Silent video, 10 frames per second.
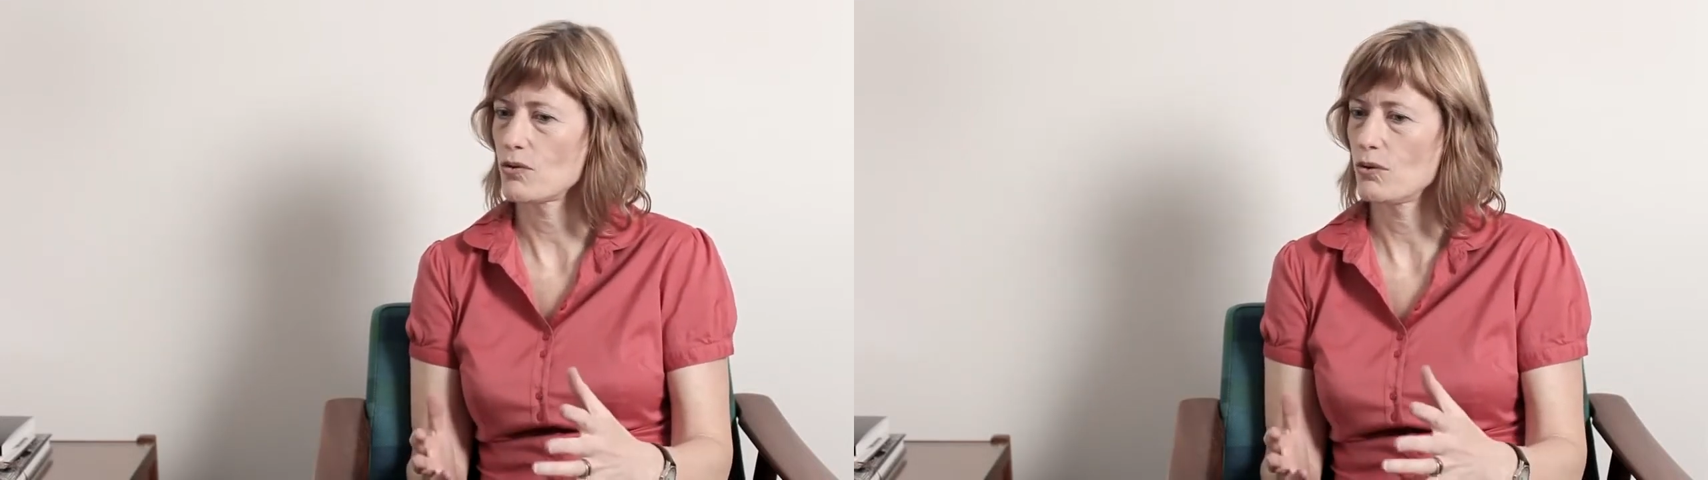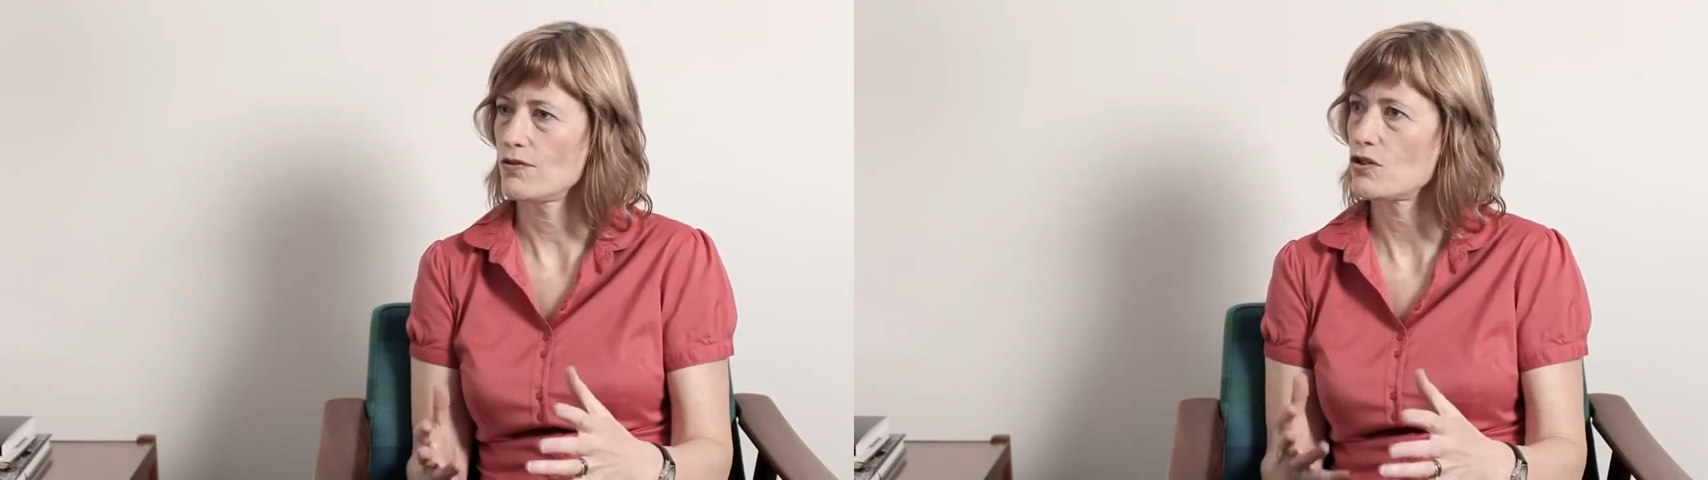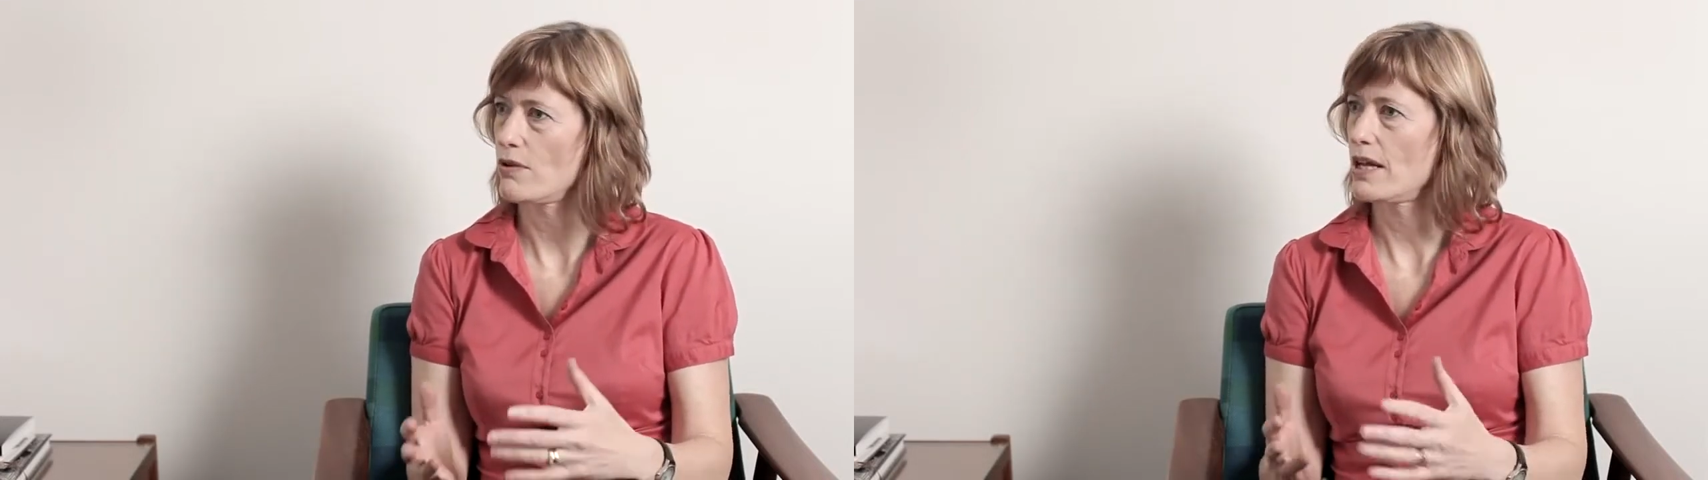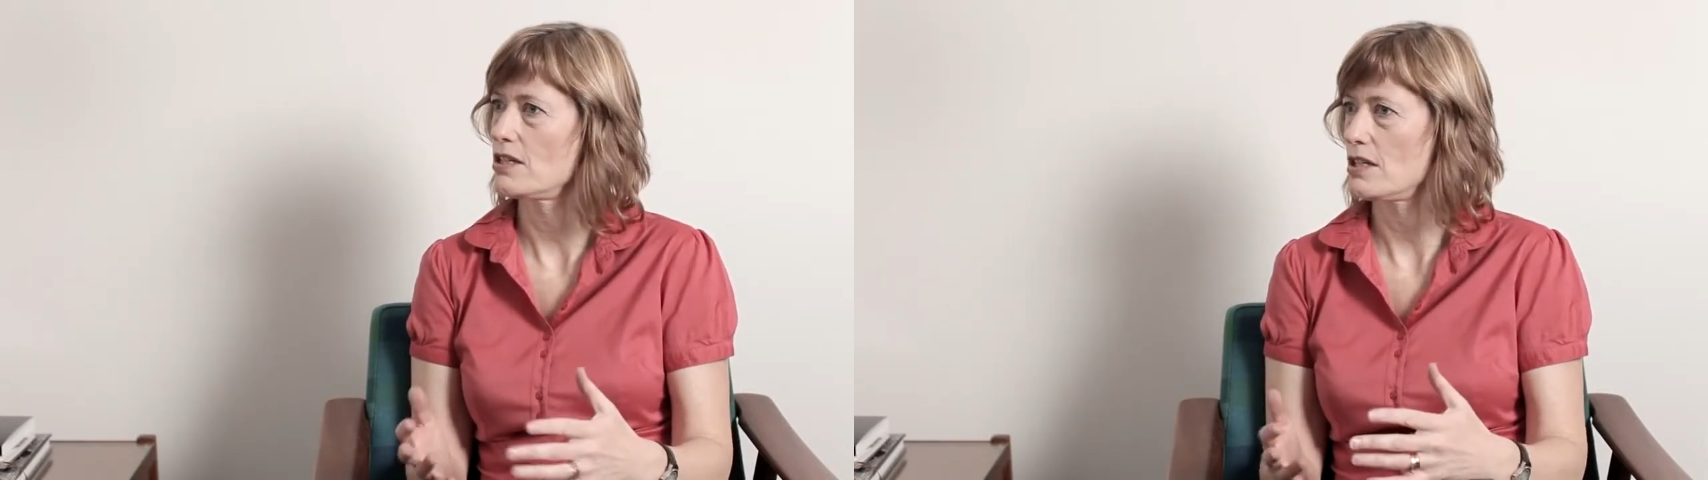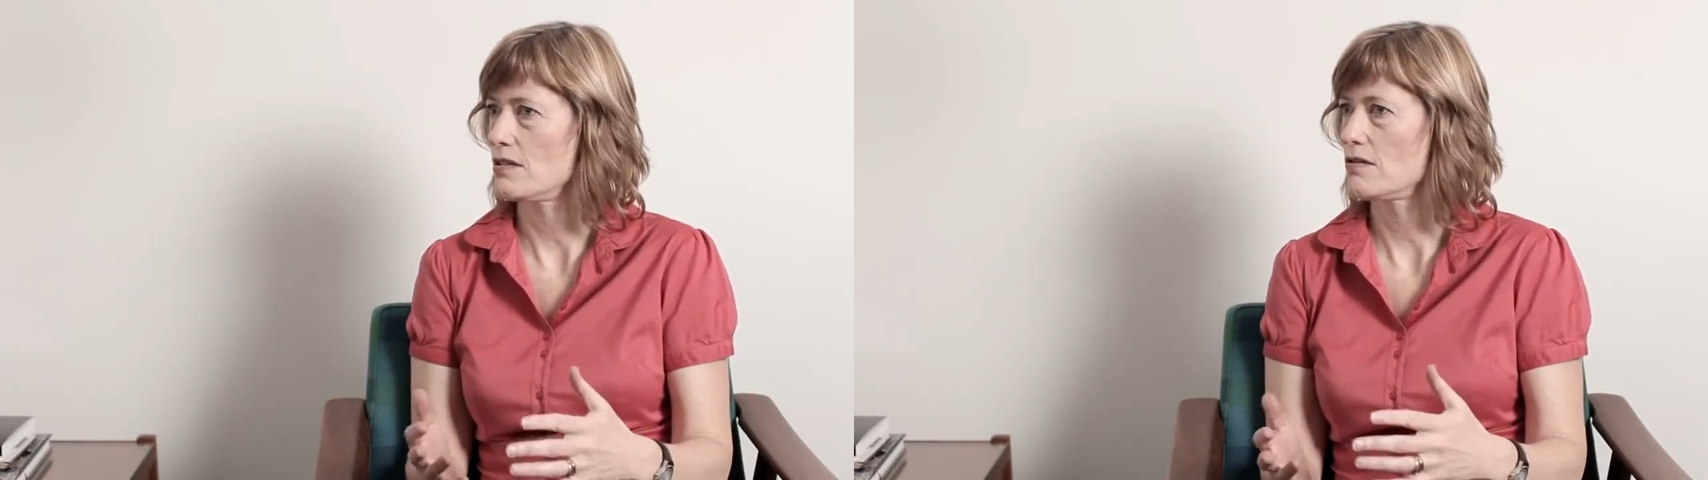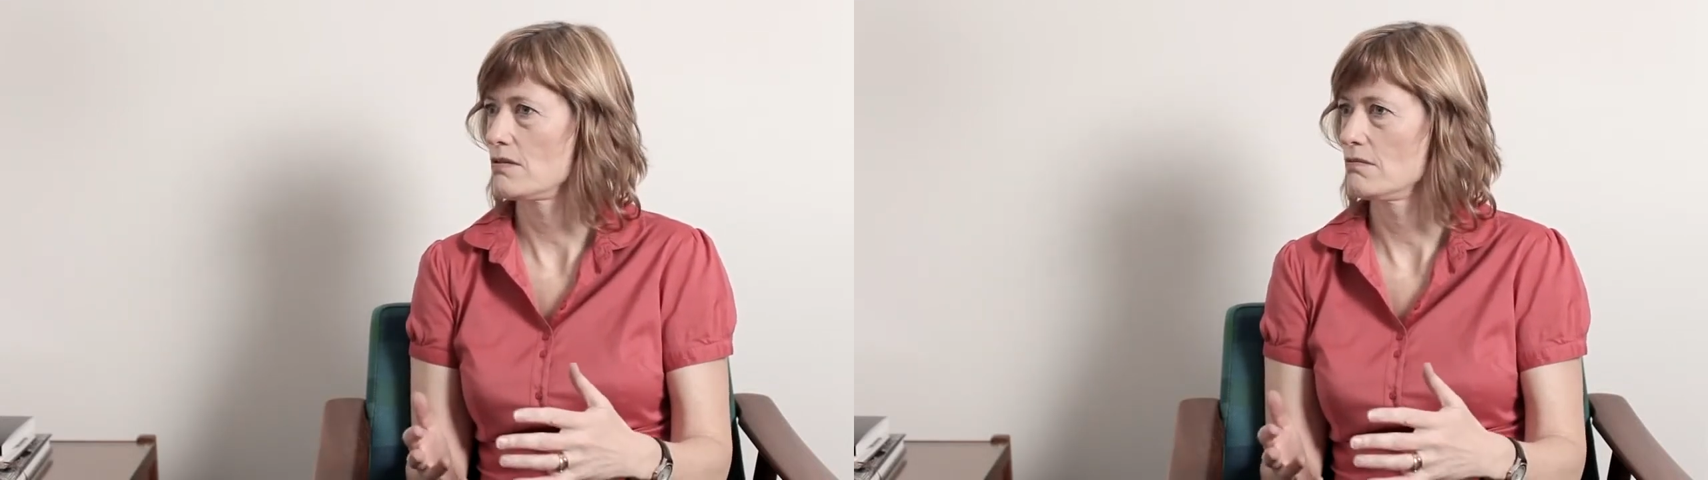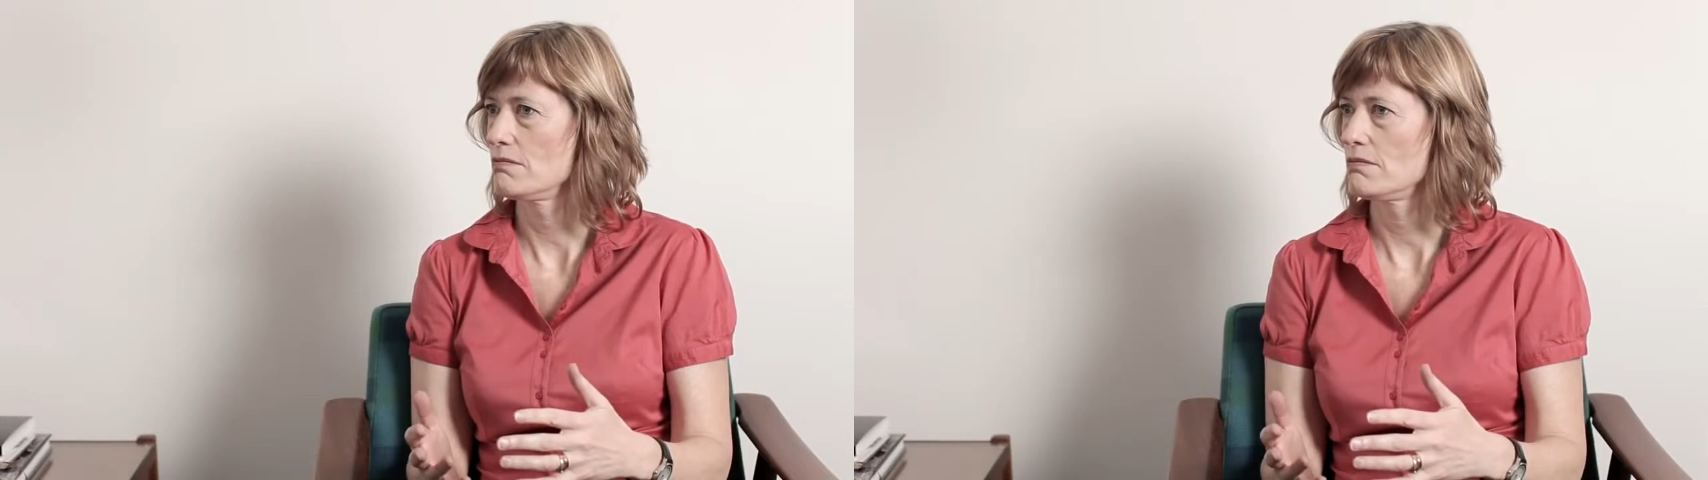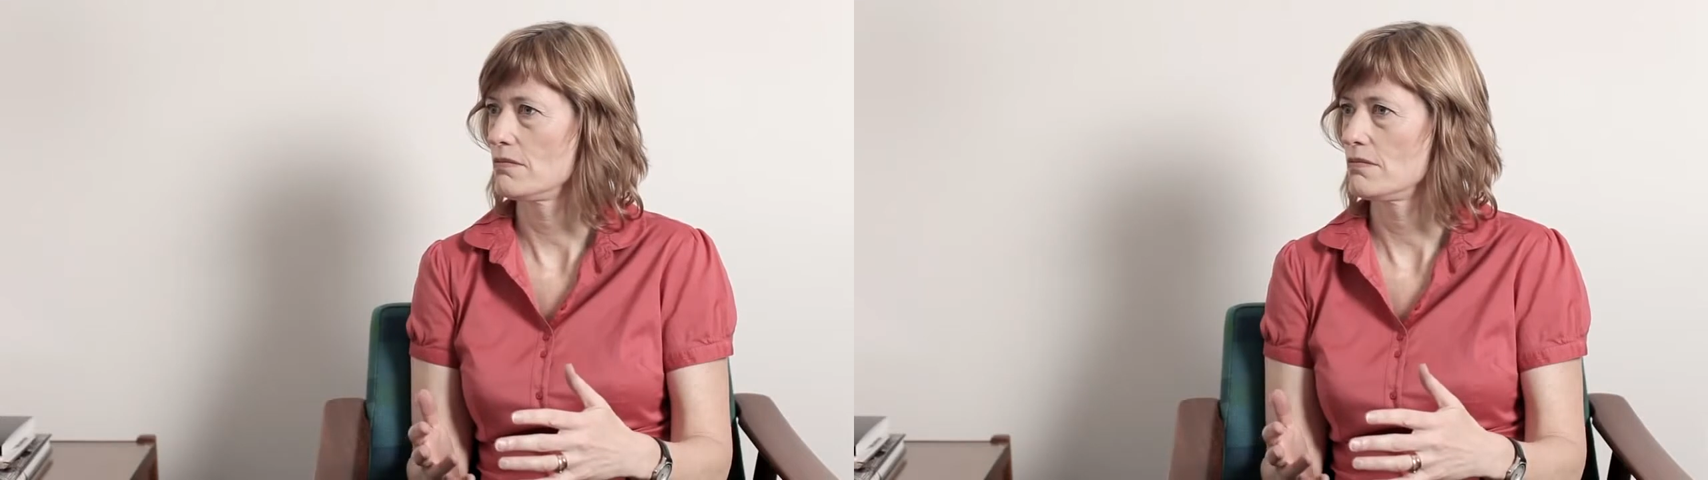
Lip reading: sort of strategies